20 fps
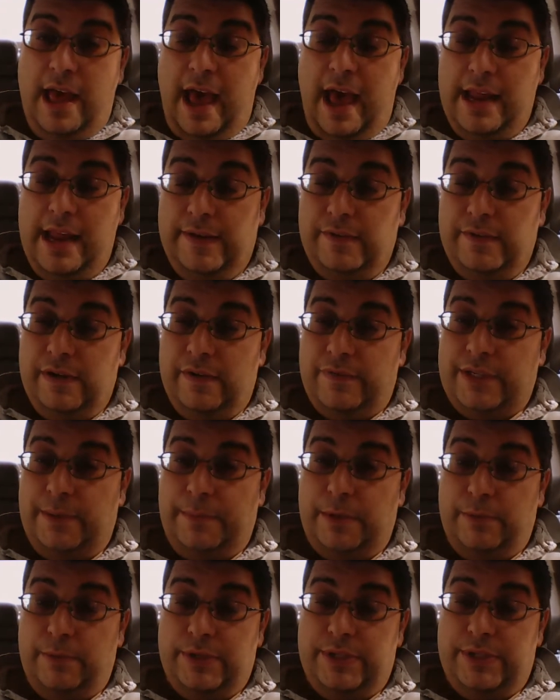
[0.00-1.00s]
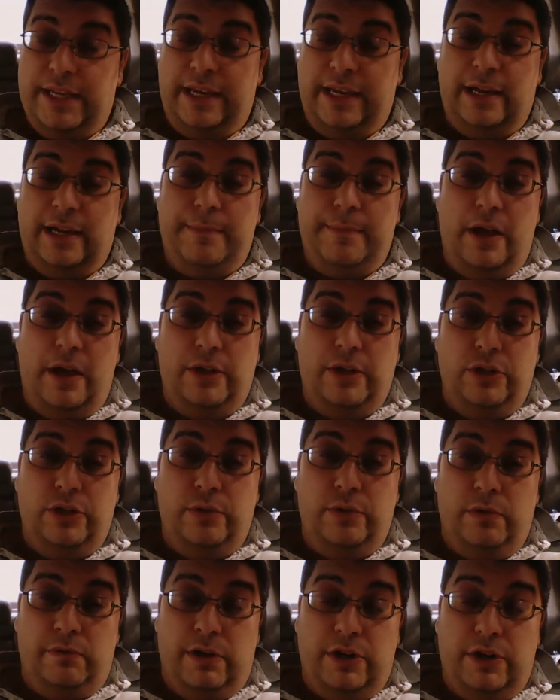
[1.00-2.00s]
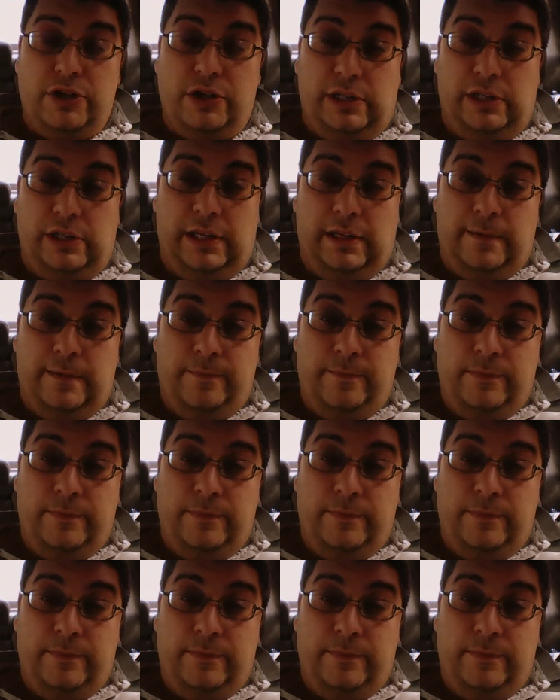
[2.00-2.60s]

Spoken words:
And even if someone was thinking about you originally,